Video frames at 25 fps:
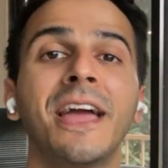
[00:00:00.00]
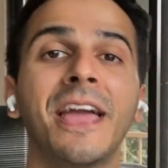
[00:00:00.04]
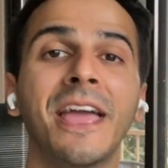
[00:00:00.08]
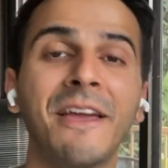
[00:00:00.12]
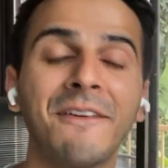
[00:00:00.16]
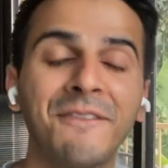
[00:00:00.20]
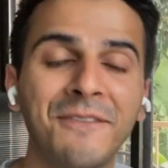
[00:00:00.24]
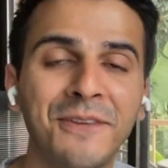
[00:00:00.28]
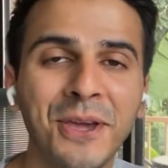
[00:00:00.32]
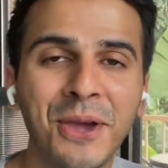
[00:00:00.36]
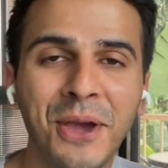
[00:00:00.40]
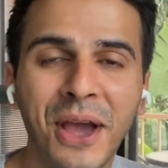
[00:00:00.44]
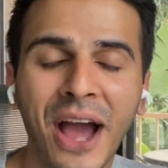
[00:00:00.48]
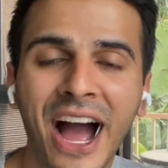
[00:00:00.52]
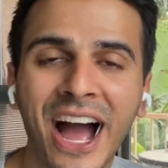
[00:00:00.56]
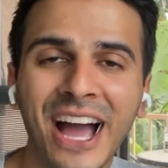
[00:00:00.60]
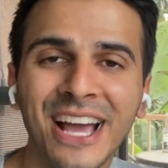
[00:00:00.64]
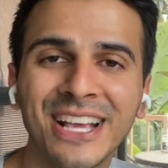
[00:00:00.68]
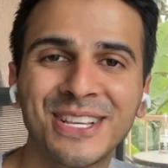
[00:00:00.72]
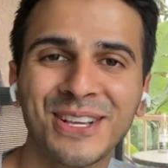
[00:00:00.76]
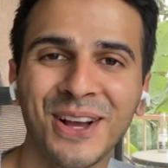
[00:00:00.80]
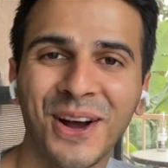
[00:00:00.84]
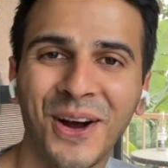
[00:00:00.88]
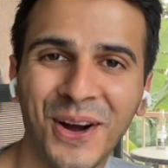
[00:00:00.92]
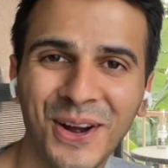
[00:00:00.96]
If you
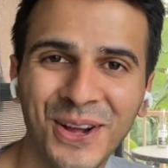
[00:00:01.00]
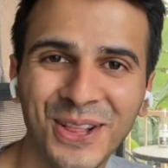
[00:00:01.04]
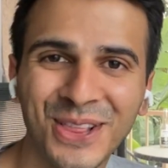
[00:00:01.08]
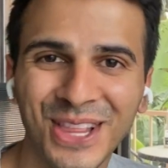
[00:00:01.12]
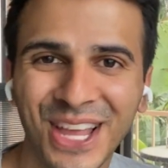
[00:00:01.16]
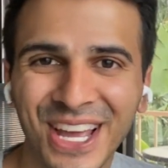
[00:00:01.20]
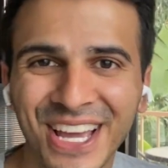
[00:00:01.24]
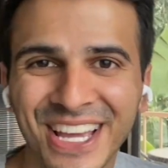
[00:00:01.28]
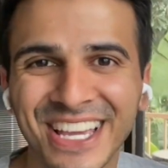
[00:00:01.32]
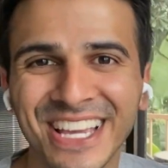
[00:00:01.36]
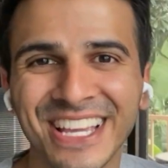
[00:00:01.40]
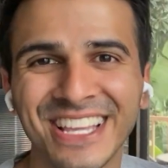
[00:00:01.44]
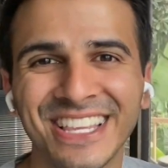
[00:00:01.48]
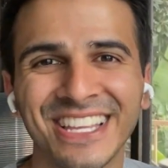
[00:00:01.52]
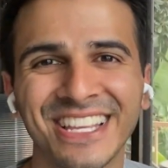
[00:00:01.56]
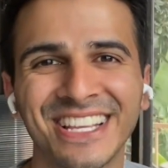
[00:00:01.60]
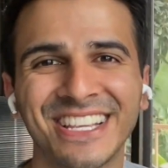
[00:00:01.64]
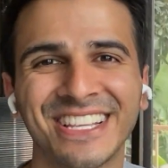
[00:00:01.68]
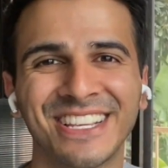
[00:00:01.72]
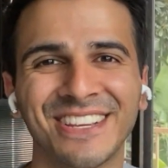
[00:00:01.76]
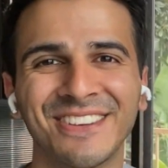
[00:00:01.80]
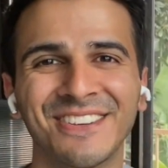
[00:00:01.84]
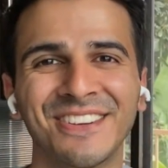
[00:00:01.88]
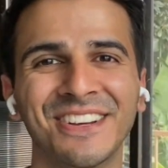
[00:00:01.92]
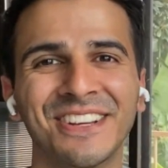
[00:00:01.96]
guys are liking this
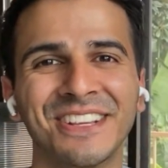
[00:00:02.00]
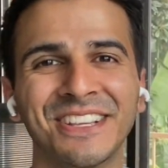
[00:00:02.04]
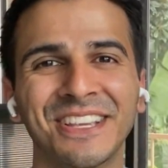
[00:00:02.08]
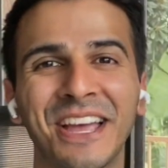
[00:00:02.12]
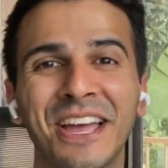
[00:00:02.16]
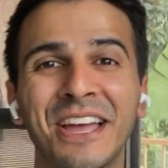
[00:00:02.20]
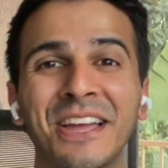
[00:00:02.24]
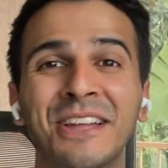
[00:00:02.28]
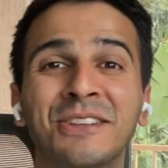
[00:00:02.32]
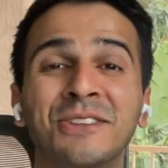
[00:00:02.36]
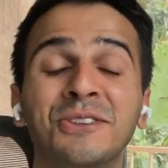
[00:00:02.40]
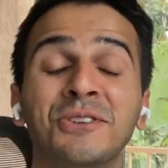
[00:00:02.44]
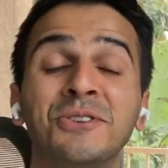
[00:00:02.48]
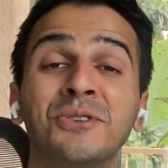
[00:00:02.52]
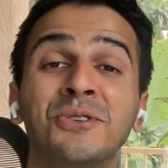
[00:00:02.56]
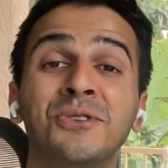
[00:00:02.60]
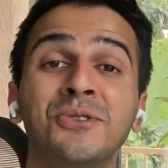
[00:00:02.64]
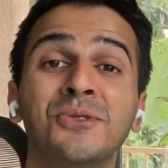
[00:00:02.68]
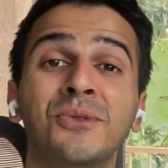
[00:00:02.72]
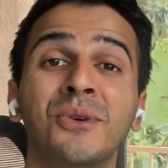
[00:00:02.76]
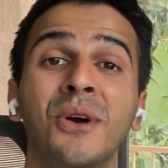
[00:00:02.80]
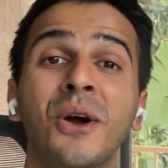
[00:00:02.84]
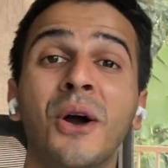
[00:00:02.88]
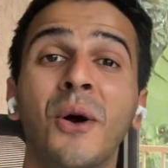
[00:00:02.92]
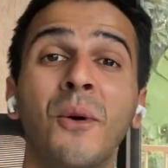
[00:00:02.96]
series and
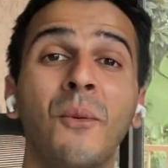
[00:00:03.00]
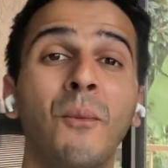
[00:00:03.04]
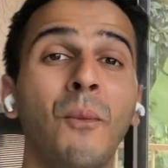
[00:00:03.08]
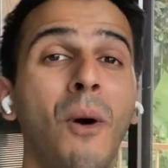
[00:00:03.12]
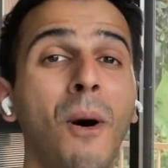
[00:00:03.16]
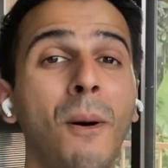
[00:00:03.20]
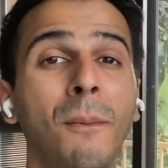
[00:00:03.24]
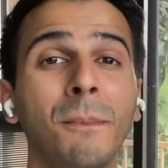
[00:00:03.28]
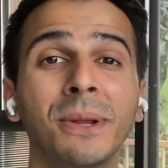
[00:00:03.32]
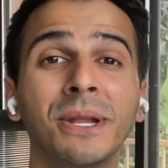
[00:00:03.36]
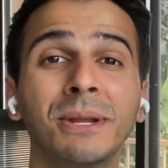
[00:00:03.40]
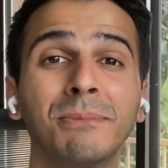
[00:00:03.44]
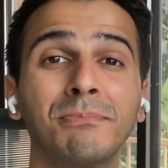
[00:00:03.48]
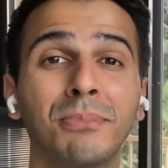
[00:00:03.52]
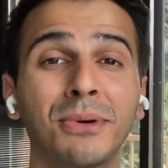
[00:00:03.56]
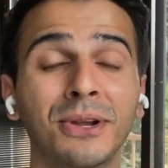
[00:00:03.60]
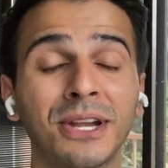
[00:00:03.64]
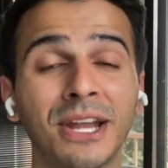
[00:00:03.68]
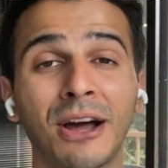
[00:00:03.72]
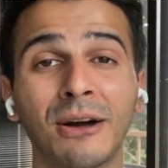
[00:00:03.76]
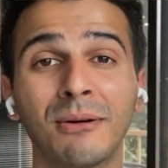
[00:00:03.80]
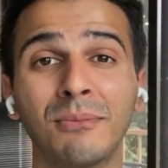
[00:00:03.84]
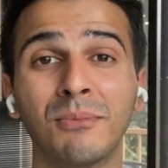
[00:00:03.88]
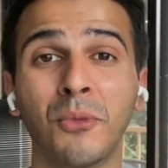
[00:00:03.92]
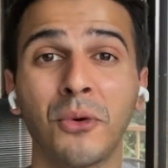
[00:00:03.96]
you want me to put
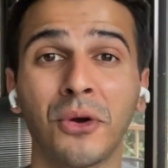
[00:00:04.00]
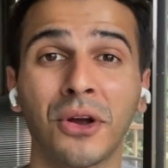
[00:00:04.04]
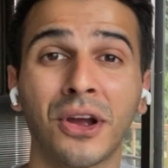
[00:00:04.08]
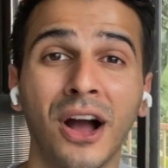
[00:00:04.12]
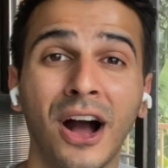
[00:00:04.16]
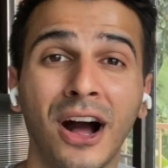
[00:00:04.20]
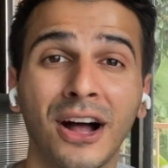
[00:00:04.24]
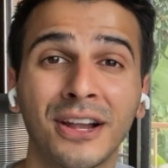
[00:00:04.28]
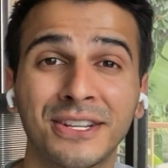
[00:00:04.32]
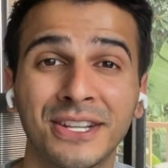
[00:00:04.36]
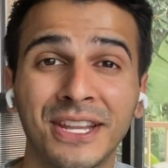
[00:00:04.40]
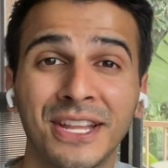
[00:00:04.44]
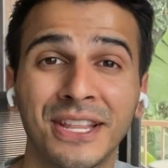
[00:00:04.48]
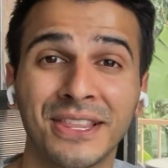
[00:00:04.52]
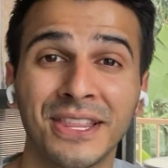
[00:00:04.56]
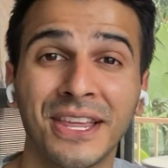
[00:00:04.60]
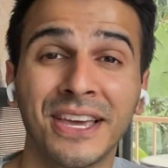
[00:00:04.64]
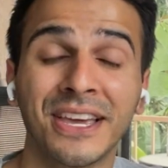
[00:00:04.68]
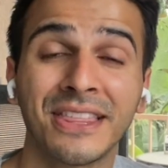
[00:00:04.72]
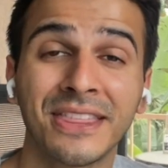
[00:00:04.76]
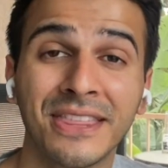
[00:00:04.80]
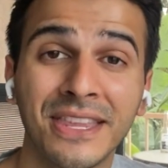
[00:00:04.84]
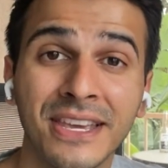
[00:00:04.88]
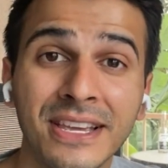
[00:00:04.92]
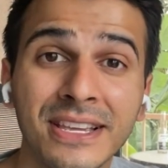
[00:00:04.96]
out more content
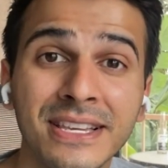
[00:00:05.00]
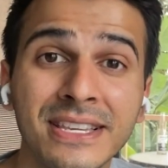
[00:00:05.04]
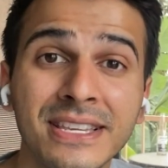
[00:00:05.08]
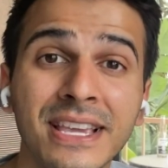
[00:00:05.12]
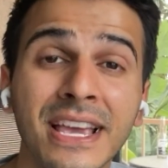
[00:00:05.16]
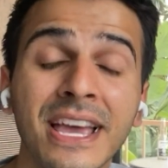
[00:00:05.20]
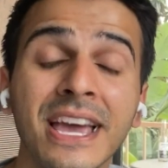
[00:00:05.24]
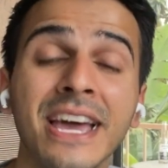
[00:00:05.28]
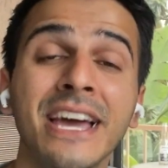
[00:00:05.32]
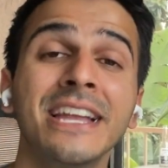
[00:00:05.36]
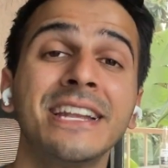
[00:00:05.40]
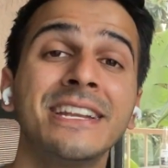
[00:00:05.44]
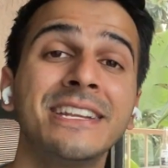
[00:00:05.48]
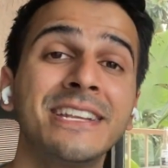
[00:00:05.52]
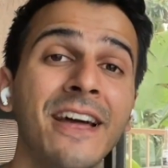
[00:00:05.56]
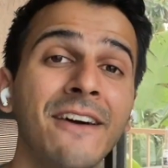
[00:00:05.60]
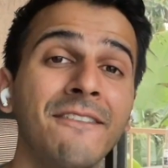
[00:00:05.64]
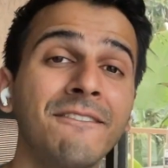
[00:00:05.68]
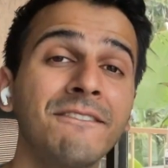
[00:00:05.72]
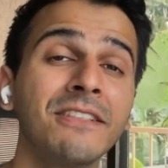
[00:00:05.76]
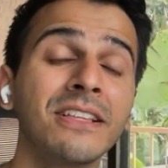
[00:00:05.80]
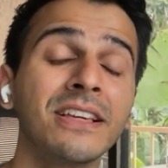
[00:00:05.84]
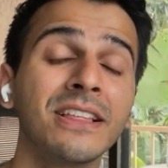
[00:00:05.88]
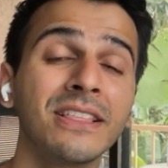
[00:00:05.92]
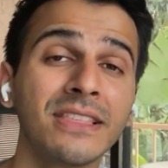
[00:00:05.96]
like this,
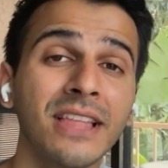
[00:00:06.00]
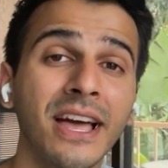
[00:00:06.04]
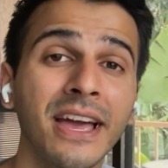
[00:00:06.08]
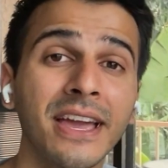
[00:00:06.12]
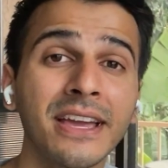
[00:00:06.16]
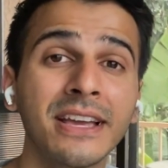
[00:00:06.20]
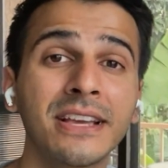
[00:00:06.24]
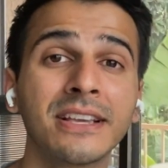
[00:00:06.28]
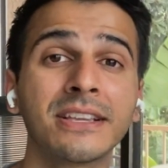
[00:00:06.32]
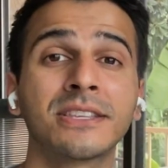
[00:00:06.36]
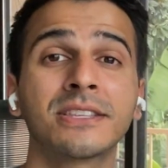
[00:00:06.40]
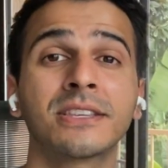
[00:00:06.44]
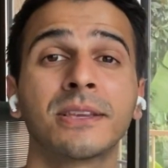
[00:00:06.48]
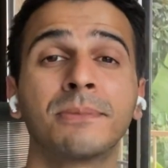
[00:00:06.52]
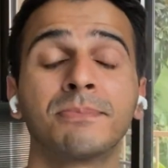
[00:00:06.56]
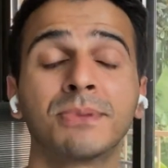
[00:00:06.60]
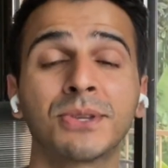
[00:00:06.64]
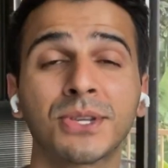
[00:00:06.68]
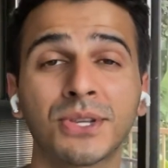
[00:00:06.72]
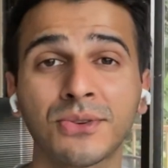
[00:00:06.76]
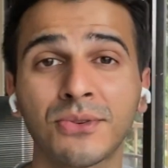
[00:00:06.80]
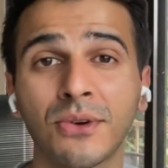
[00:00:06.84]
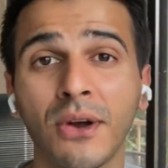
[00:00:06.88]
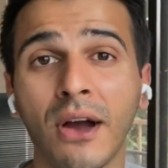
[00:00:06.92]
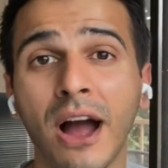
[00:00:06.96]
definitely like,
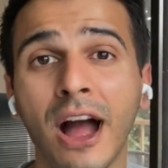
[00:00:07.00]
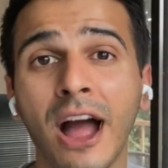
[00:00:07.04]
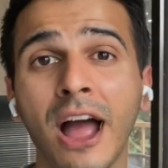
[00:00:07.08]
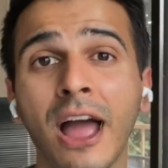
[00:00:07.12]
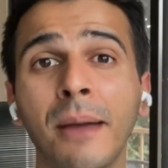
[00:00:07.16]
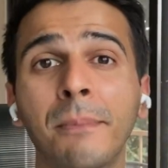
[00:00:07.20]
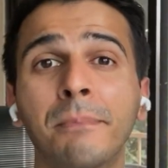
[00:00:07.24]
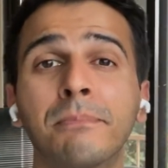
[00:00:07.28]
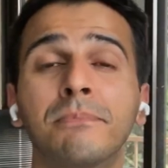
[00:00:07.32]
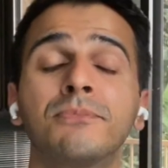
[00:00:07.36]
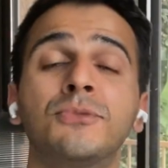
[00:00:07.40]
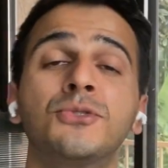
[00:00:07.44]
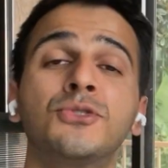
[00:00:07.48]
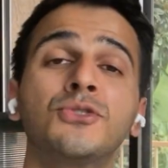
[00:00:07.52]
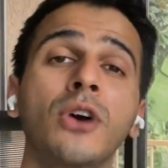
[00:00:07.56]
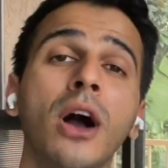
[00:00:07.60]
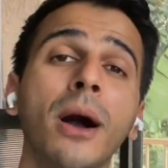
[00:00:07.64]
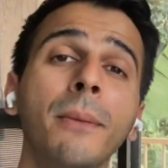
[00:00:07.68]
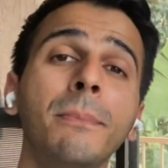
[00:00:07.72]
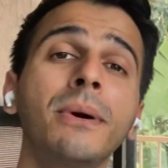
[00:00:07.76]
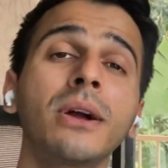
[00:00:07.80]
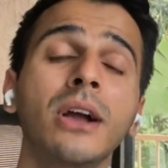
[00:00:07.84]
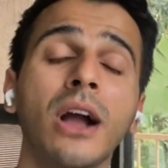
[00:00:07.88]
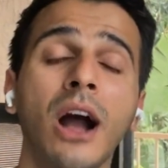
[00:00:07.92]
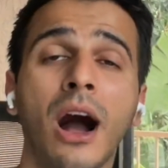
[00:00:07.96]
subscribe,
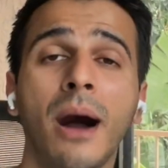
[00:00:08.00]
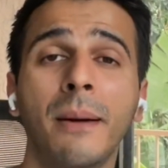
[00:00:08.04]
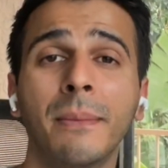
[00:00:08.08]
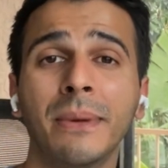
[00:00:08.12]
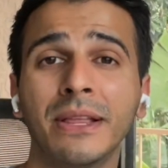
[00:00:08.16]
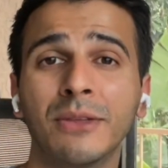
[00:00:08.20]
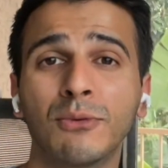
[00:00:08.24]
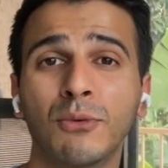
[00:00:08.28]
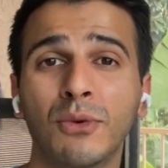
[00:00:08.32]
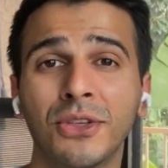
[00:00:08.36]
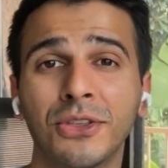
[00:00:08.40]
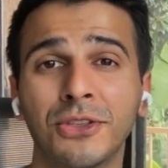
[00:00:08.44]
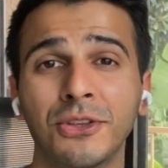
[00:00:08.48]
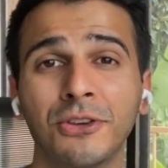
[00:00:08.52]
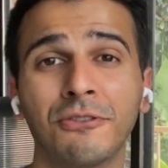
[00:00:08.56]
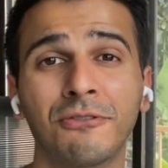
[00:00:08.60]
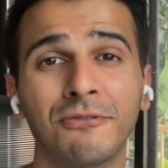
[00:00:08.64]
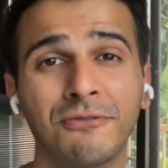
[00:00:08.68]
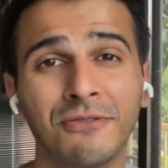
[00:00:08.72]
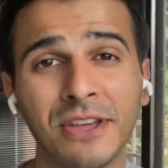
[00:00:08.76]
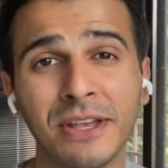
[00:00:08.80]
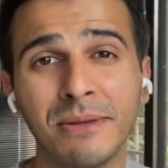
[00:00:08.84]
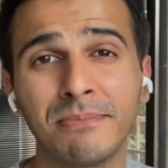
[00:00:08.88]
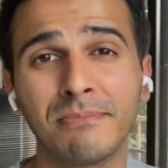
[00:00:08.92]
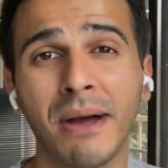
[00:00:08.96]
drop a comment with your
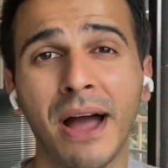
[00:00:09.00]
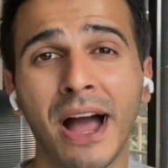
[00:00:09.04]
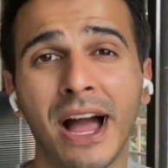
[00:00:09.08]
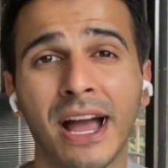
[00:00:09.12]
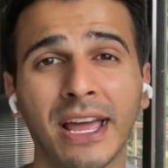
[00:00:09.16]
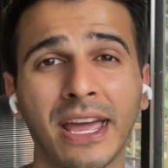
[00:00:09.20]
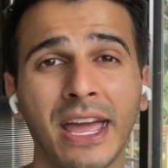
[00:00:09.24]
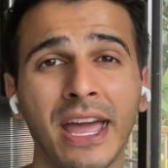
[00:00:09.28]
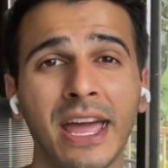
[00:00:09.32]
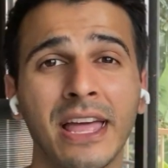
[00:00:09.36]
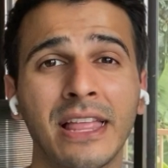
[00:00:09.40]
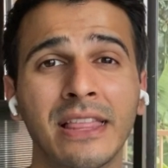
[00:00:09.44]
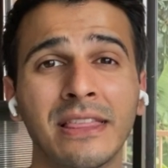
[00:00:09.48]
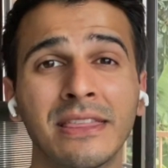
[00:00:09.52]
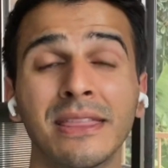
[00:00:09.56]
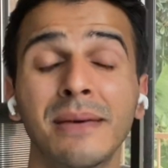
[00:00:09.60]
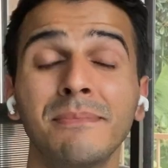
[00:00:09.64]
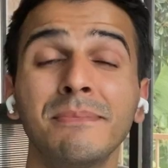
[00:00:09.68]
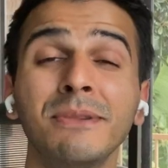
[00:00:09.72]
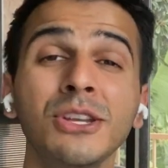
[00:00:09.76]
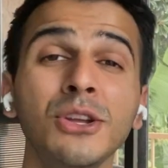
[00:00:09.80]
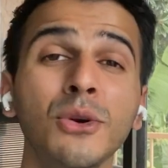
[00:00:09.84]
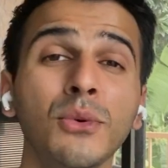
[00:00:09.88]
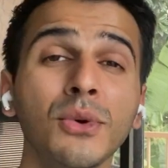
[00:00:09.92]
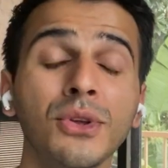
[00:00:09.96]
feedback, and let
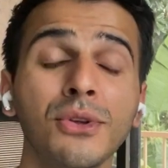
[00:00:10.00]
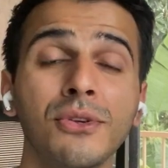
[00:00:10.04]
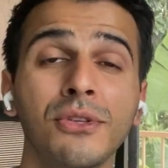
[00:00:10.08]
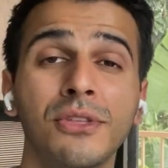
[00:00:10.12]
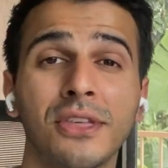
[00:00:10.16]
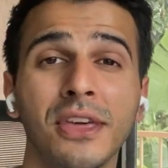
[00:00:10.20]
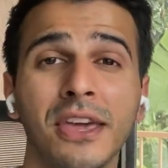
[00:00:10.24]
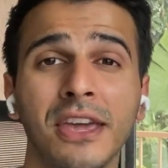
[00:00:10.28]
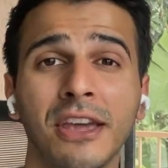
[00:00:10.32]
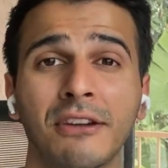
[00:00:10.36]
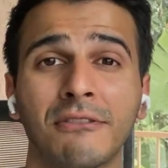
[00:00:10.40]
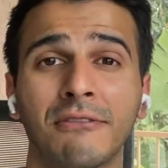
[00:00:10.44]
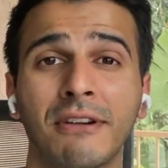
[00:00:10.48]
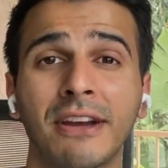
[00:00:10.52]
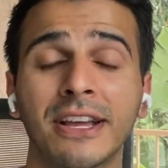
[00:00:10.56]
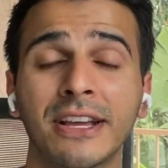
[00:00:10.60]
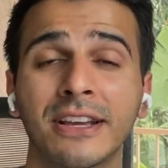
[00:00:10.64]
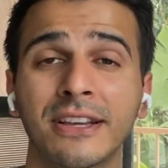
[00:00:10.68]
me know what you think, right?